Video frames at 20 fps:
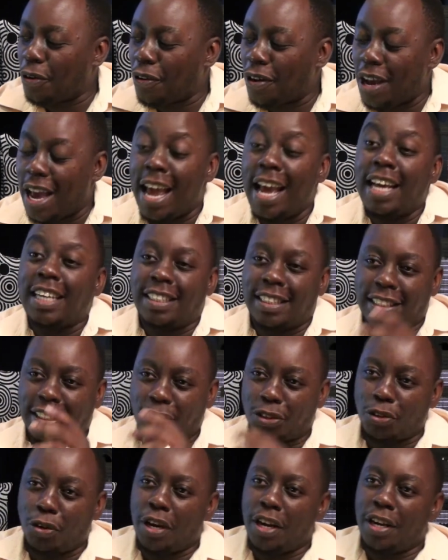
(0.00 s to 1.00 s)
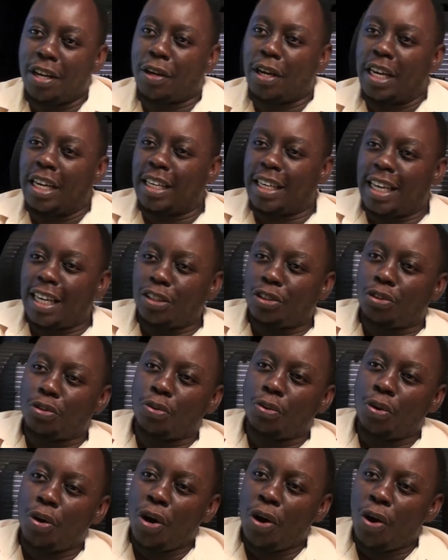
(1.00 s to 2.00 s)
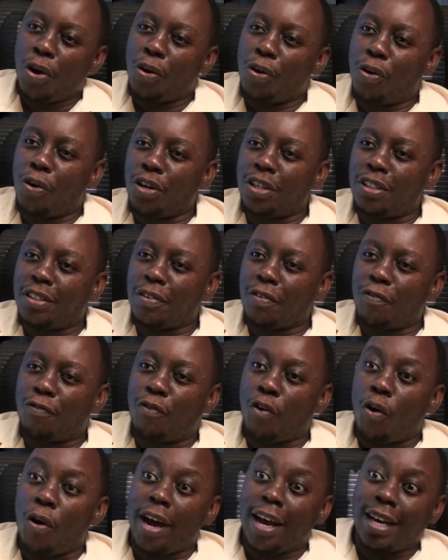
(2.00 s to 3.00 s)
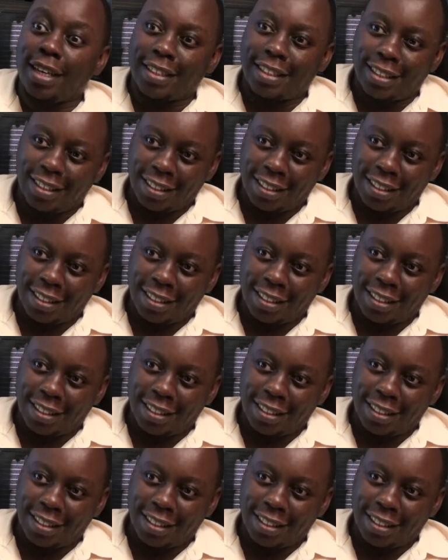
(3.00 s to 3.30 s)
A's. So okay. in case you got four A's.